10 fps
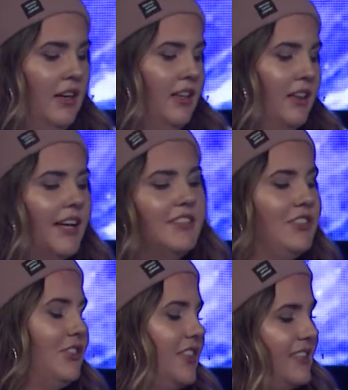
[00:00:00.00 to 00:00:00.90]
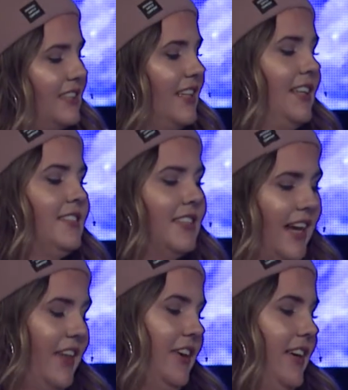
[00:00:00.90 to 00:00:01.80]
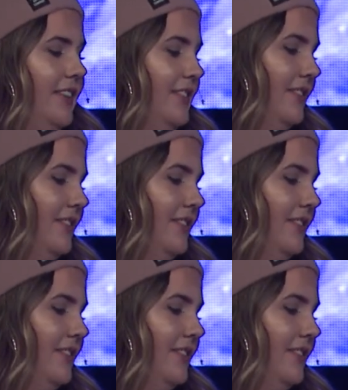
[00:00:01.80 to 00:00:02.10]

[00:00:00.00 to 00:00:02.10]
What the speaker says: Let's do this thing together.